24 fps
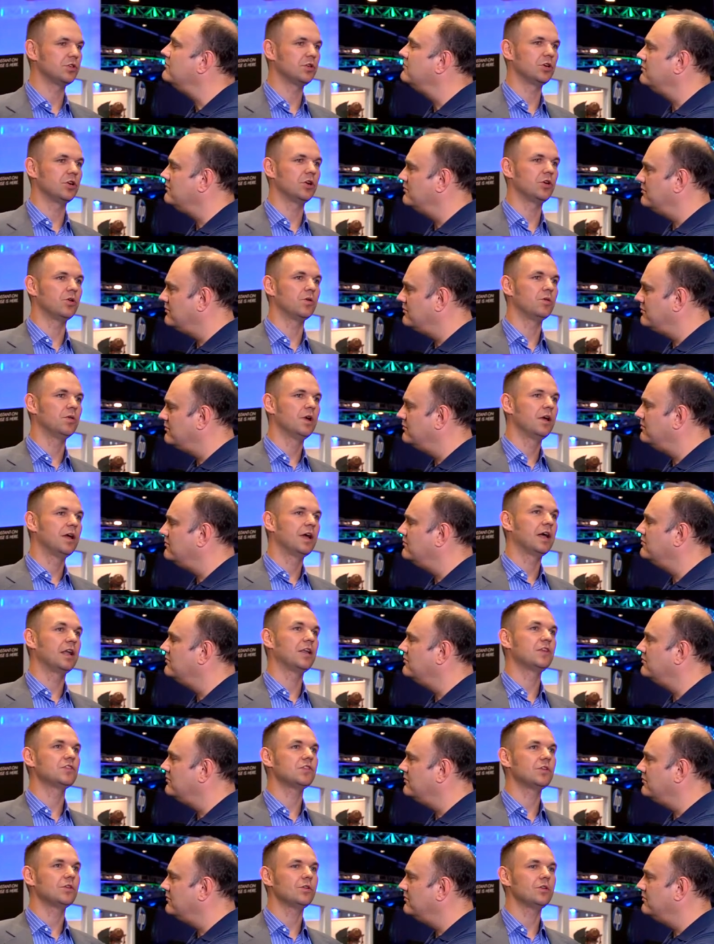Speaker 1: you know, and
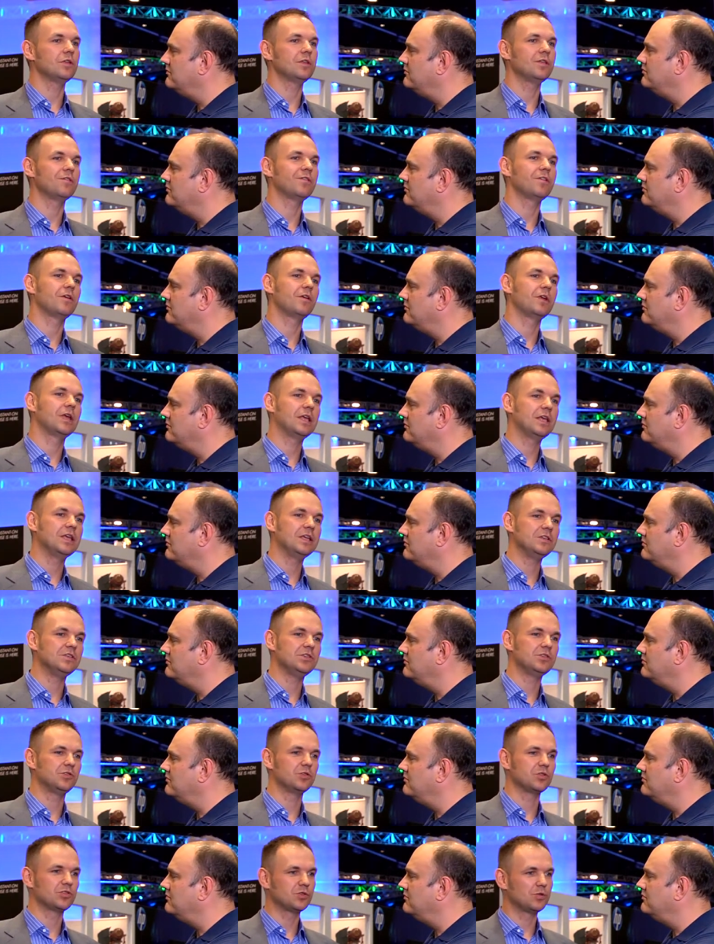it's all in a very easy
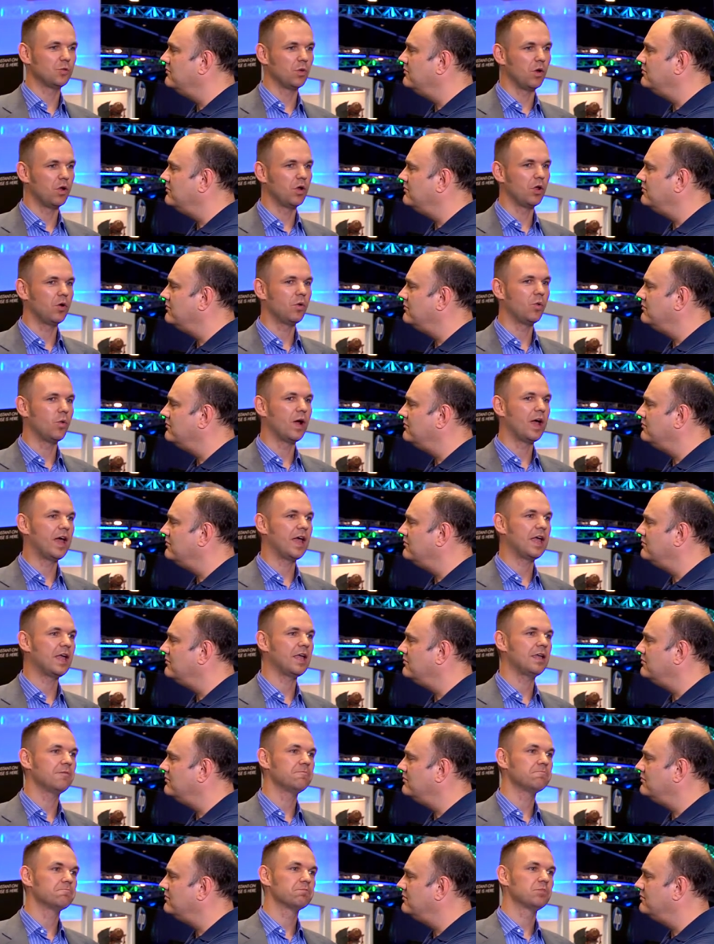to swallow way.